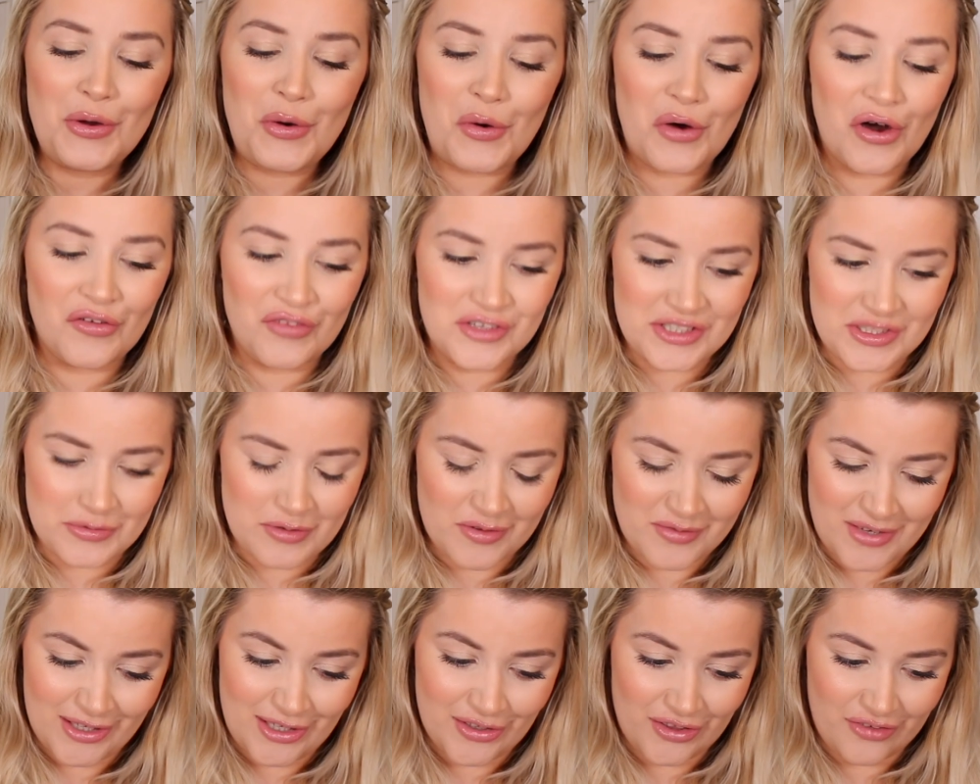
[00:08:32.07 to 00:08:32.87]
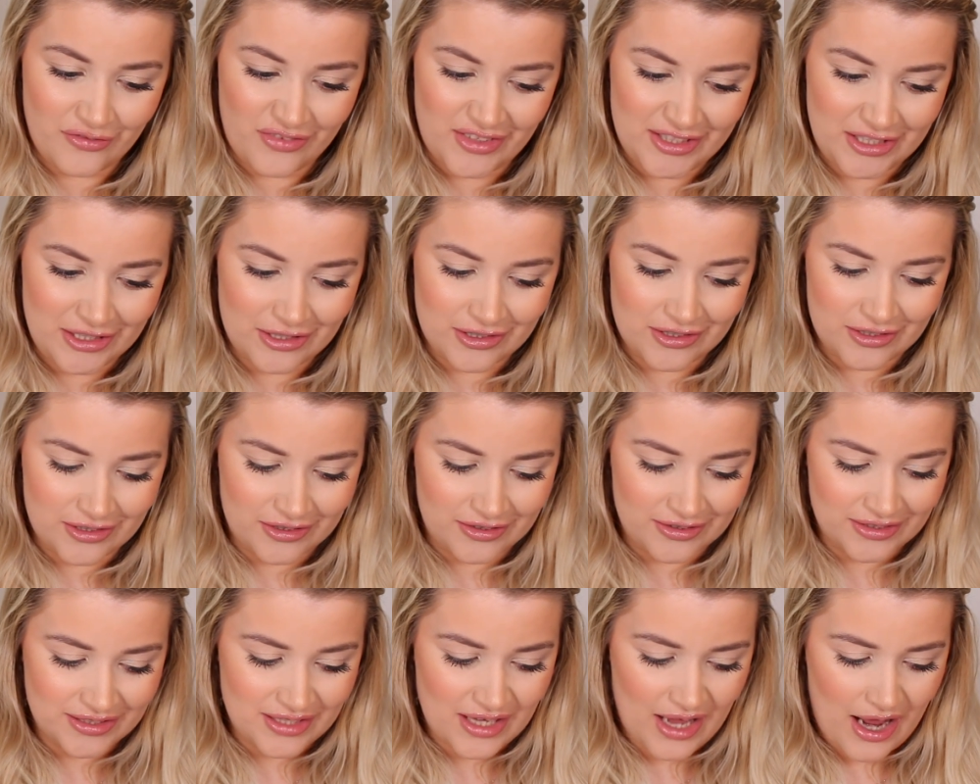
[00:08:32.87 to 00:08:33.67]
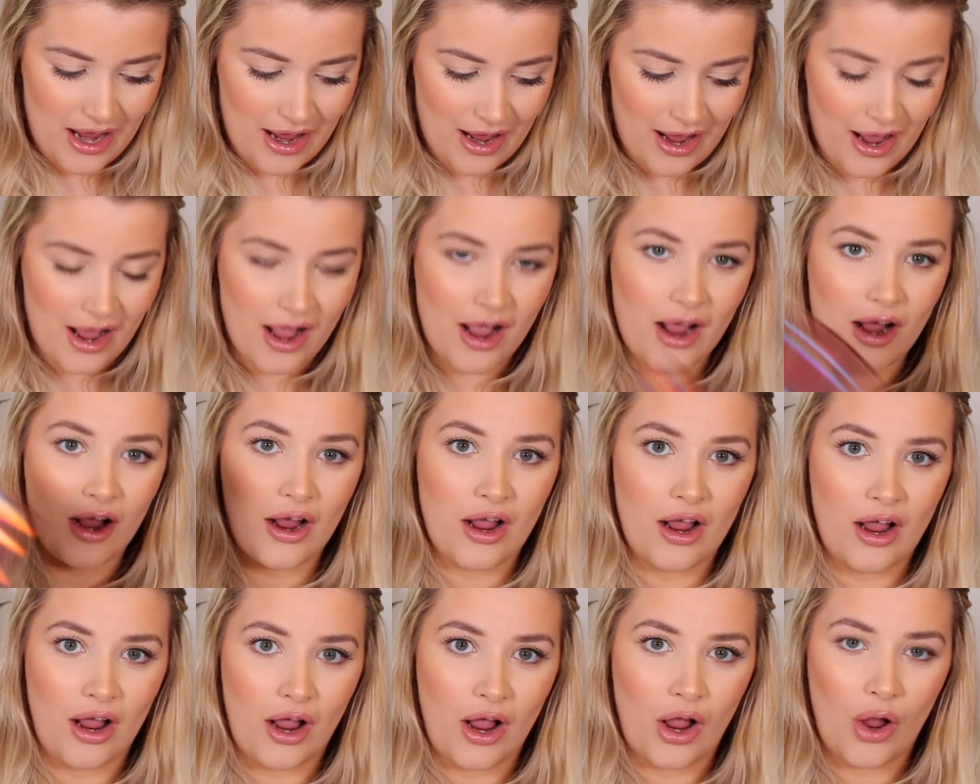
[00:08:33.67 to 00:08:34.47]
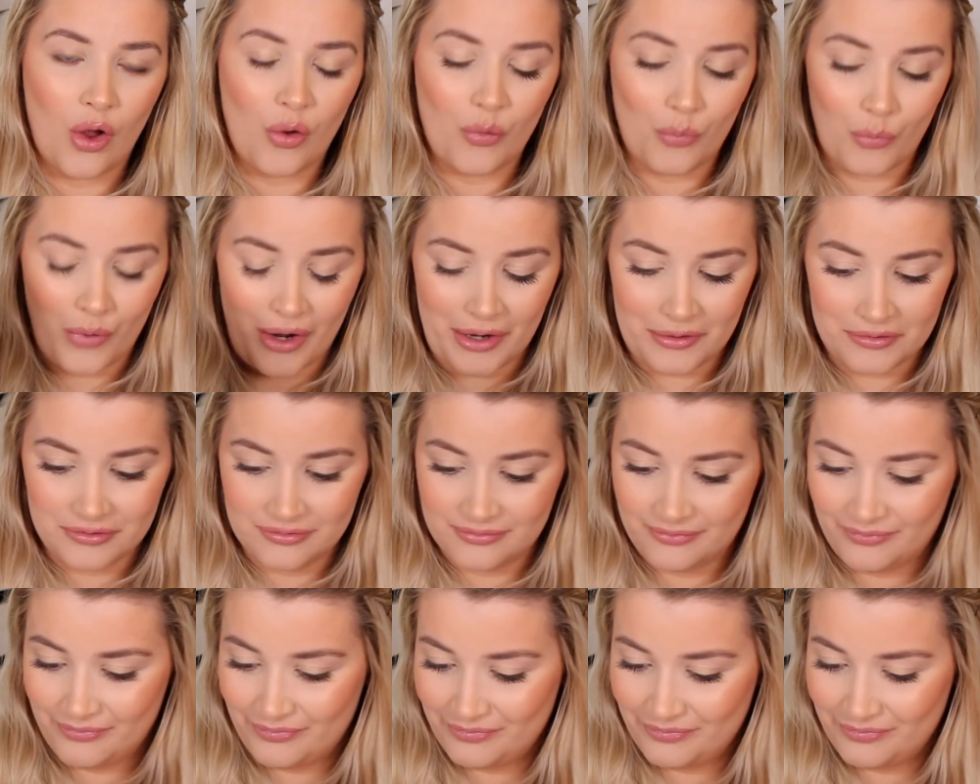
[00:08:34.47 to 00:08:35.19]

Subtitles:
over some of my other videos. Wow.